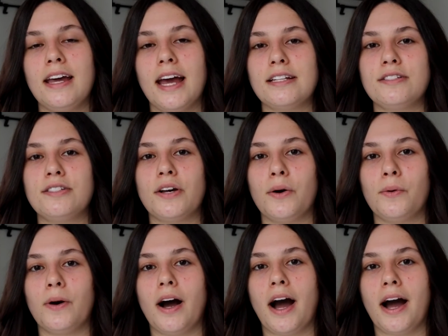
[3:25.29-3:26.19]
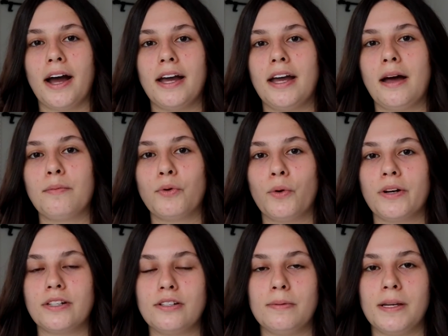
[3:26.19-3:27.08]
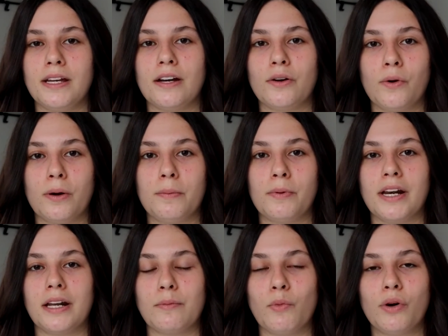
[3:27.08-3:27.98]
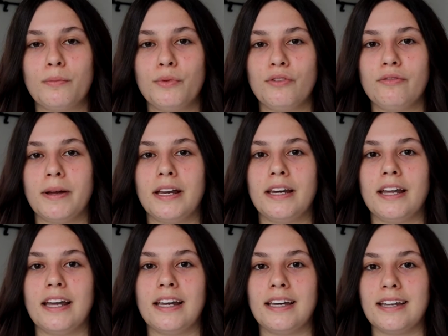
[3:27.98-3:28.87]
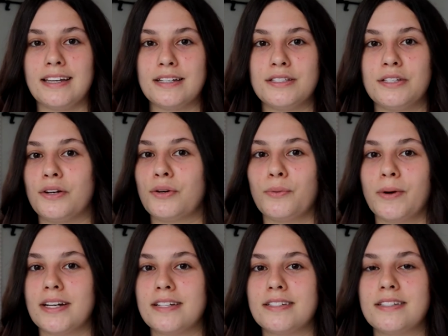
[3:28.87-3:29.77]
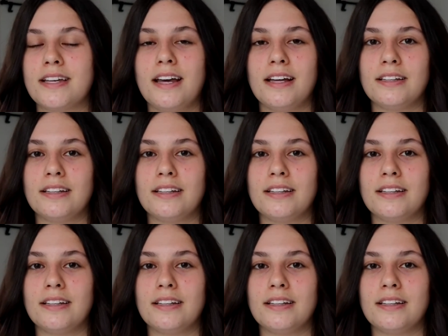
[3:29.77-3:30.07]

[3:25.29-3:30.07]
And so I am going to be incorporating more movement in easier ways,